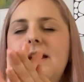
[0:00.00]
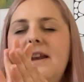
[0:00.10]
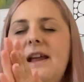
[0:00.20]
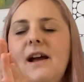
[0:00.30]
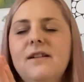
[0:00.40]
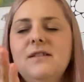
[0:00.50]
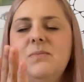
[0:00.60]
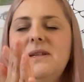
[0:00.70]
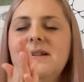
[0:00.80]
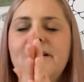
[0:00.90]
now to
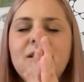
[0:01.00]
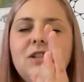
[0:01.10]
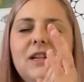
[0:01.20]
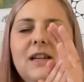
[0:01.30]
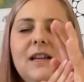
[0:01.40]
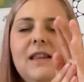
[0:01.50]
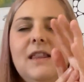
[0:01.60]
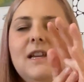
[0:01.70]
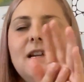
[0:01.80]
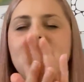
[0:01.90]
be touching
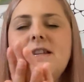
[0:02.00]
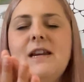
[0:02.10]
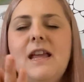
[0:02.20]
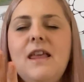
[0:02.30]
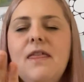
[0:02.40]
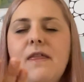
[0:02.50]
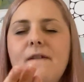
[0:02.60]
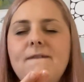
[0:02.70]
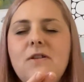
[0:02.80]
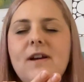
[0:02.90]
the underneath of your